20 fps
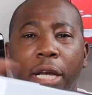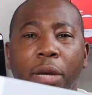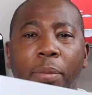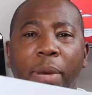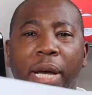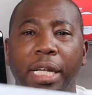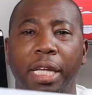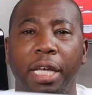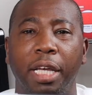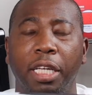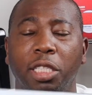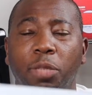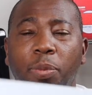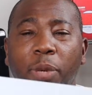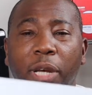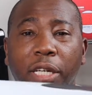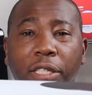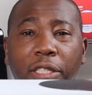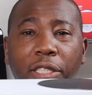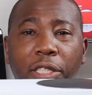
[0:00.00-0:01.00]
about the
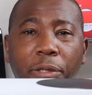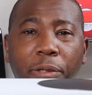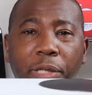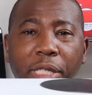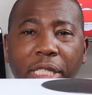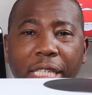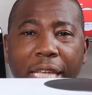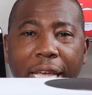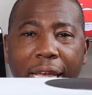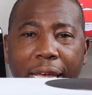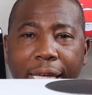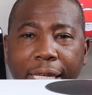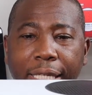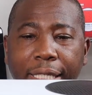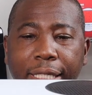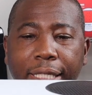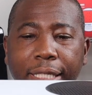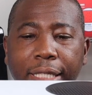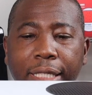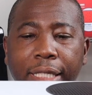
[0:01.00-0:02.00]
Xbox Series
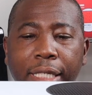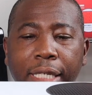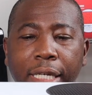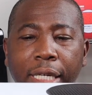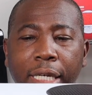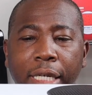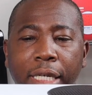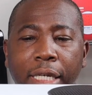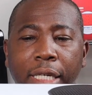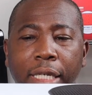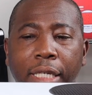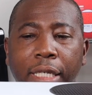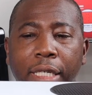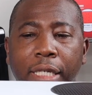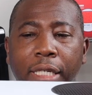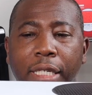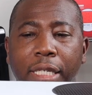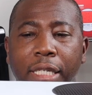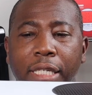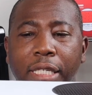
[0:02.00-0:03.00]
S
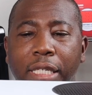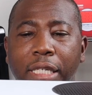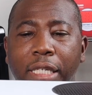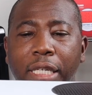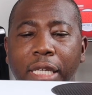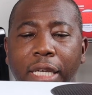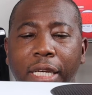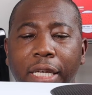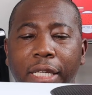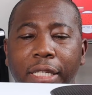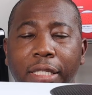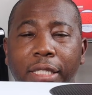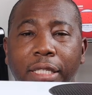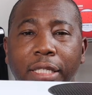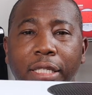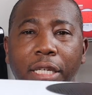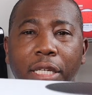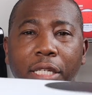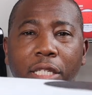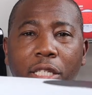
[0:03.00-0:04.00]
is, again,
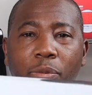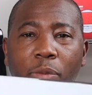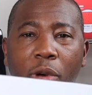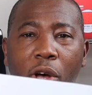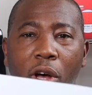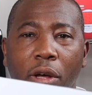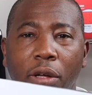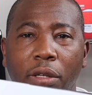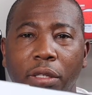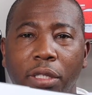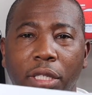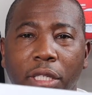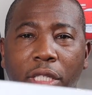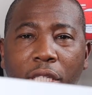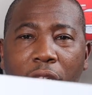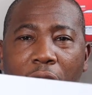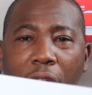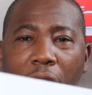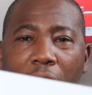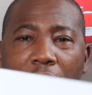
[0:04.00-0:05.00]
it's small. It's
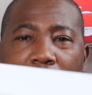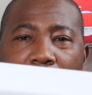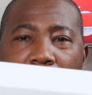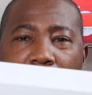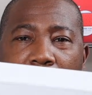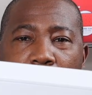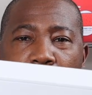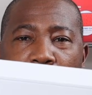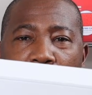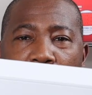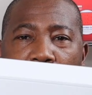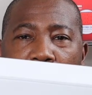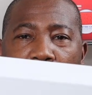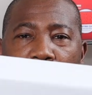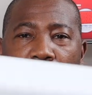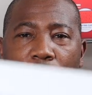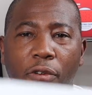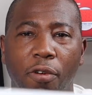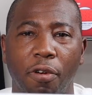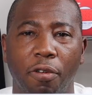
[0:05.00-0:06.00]
nice, small
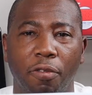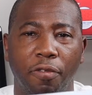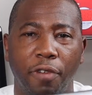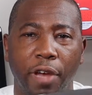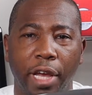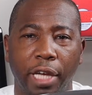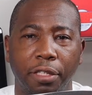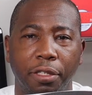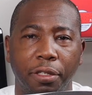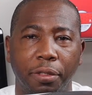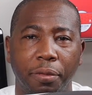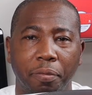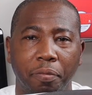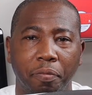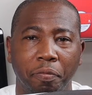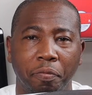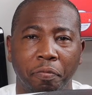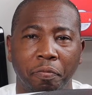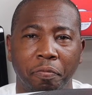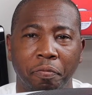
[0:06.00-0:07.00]
form factor.
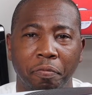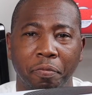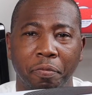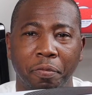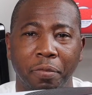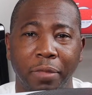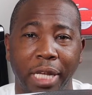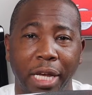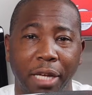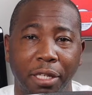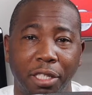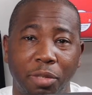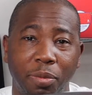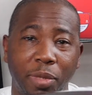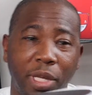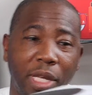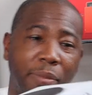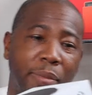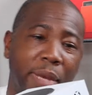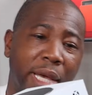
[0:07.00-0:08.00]
Now, to
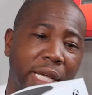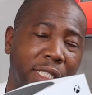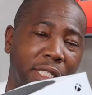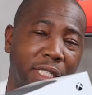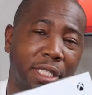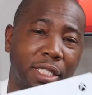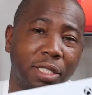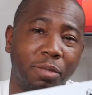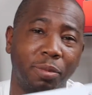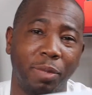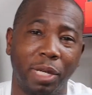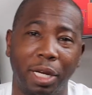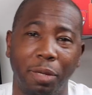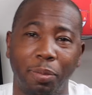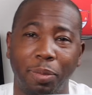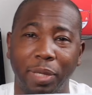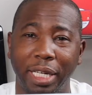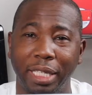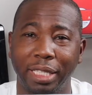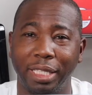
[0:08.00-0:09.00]
me, it matches my
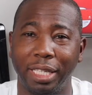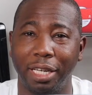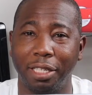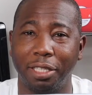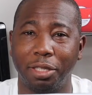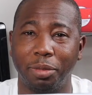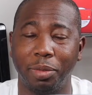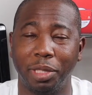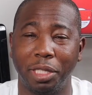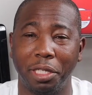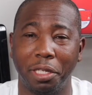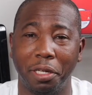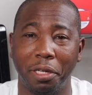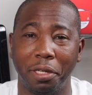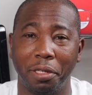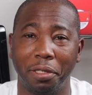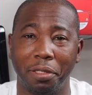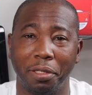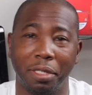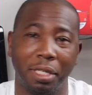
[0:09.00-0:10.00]
PlayStation
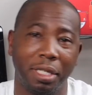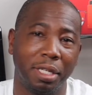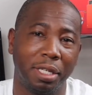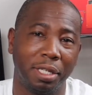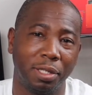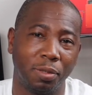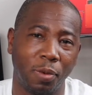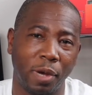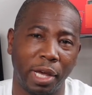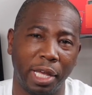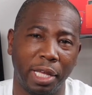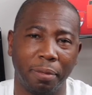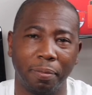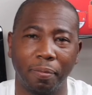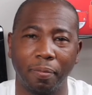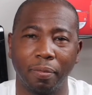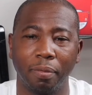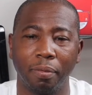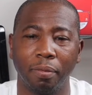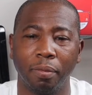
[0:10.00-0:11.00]
because it's white.
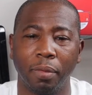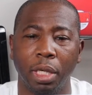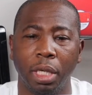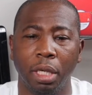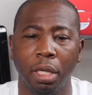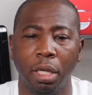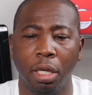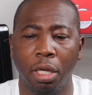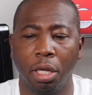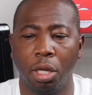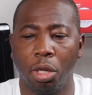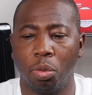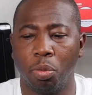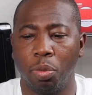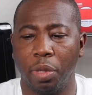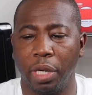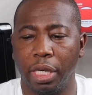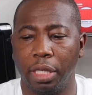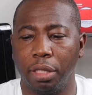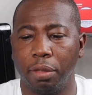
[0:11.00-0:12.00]

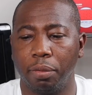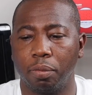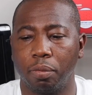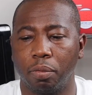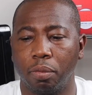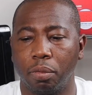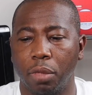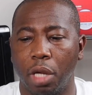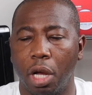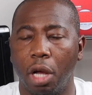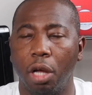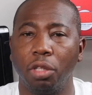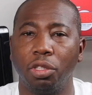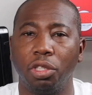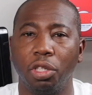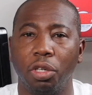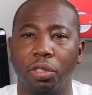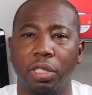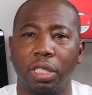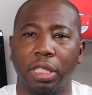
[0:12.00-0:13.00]
But all
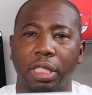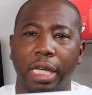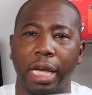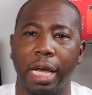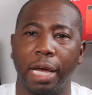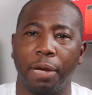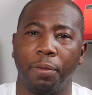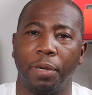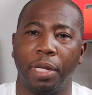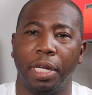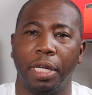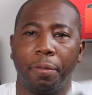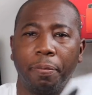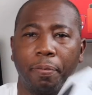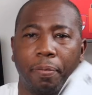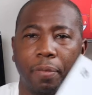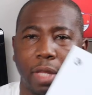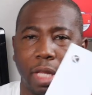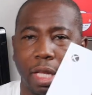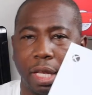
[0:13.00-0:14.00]
jokes aside with it,
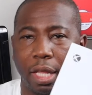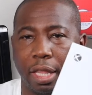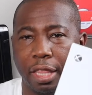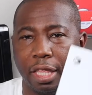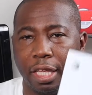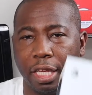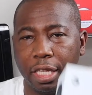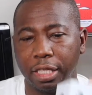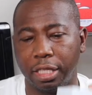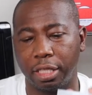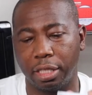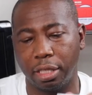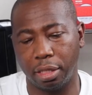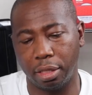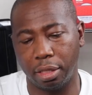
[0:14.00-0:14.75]
this